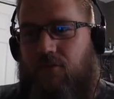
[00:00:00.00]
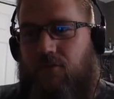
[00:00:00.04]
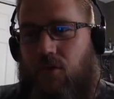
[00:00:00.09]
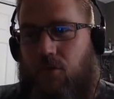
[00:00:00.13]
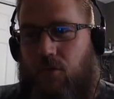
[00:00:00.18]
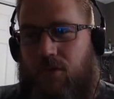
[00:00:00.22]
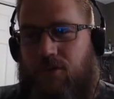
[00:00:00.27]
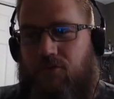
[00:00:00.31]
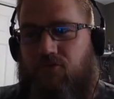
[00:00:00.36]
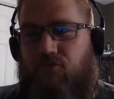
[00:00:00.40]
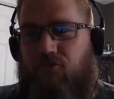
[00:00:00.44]
where
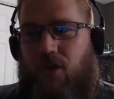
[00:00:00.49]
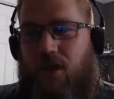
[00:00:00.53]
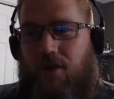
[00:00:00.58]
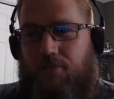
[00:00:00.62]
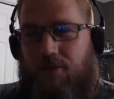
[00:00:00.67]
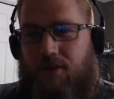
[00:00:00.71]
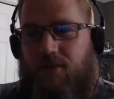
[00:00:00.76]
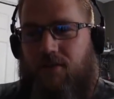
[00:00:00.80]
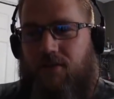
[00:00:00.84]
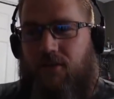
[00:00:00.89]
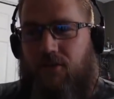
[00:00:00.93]
we drop
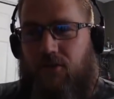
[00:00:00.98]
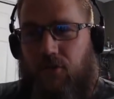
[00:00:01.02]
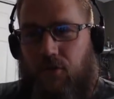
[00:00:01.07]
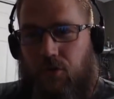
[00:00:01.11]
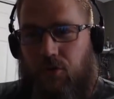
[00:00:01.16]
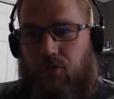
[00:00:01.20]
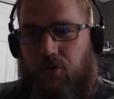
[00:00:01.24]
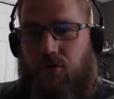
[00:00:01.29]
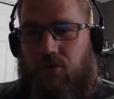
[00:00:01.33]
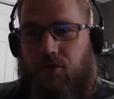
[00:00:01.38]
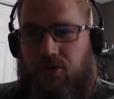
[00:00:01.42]
it in the
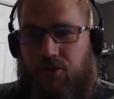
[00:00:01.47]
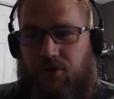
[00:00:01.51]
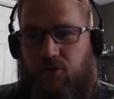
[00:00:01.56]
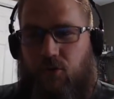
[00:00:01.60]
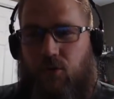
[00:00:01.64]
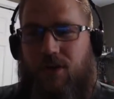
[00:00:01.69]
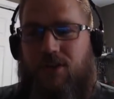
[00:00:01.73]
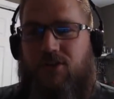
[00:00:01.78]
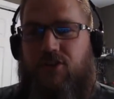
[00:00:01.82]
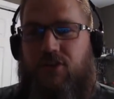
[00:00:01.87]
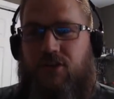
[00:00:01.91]
cooler to
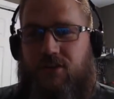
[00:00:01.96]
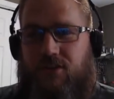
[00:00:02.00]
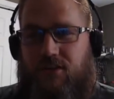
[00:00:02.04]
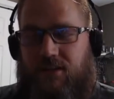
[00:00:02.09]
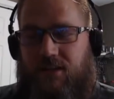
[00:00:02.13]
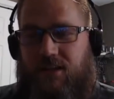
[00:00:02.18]
quench it to